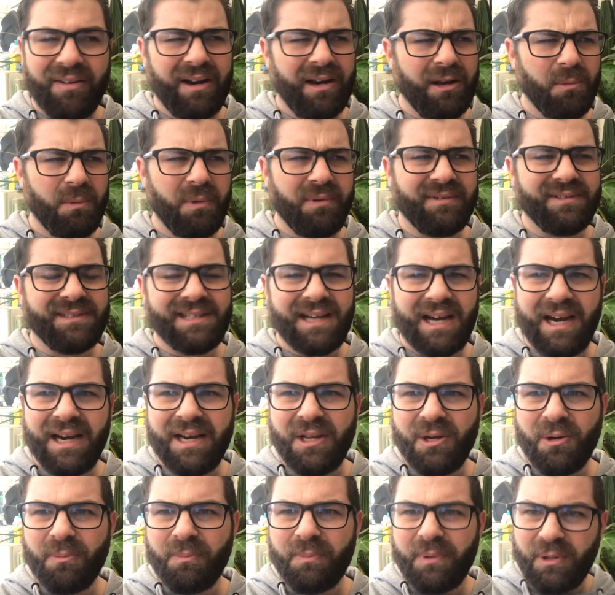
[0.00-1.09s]
a little bit of a tidy
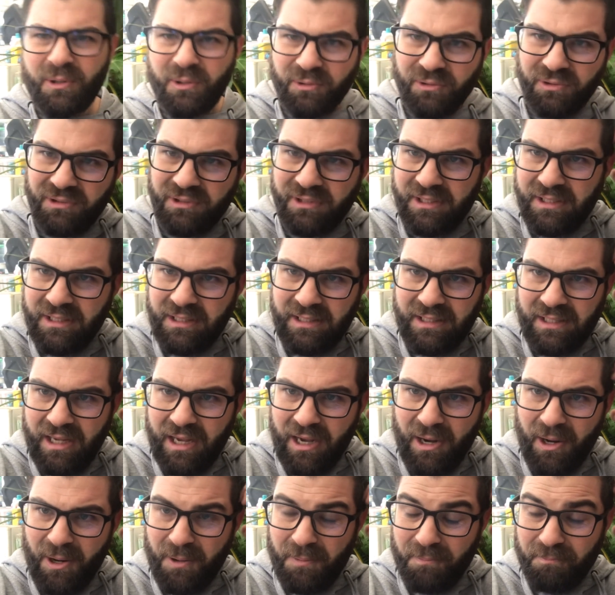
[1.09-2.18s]
up because
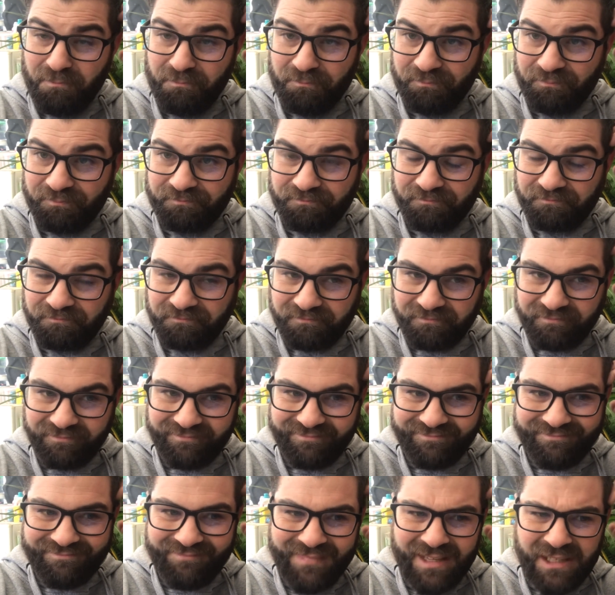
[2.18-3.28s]

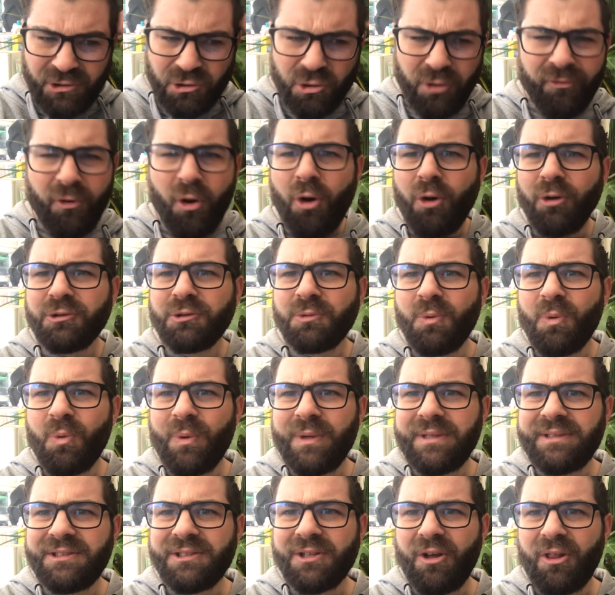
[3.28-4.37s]
sort of autumn and
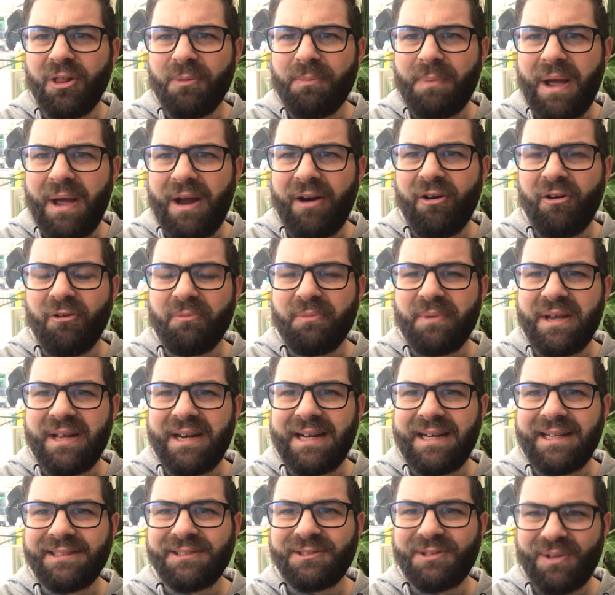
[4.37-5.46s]
winter got the better of me in
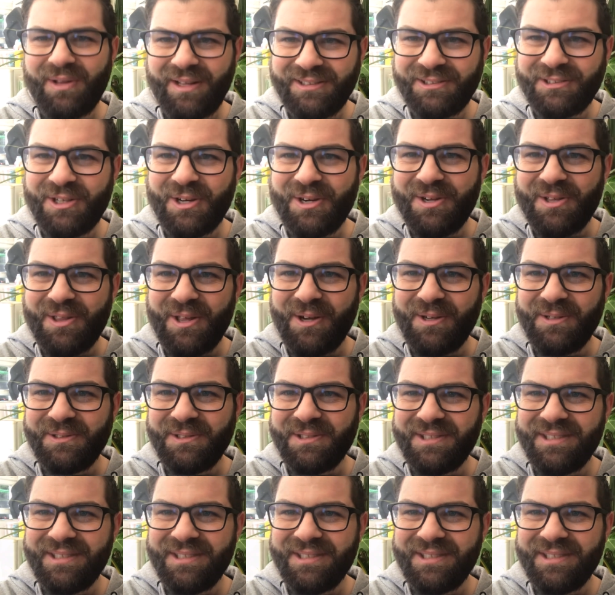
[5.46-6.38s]
here. So let's show you those.